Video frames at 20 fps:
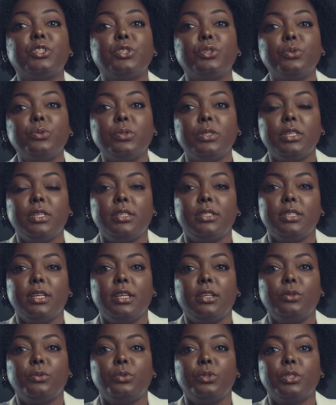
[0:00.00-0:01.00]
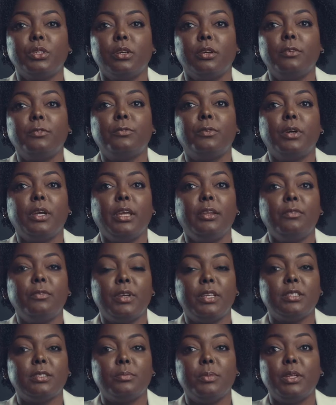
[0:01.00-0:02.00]
choosing Saint Lucia for
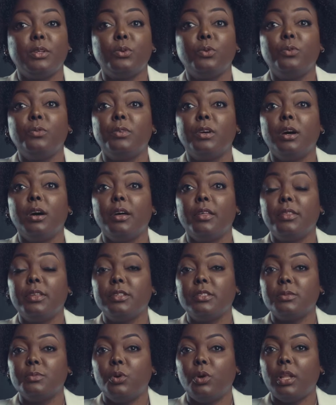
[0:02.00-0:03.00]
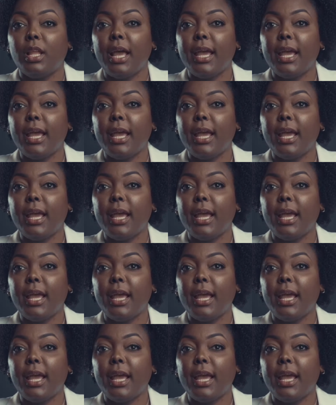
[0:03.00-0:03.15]
investment over other small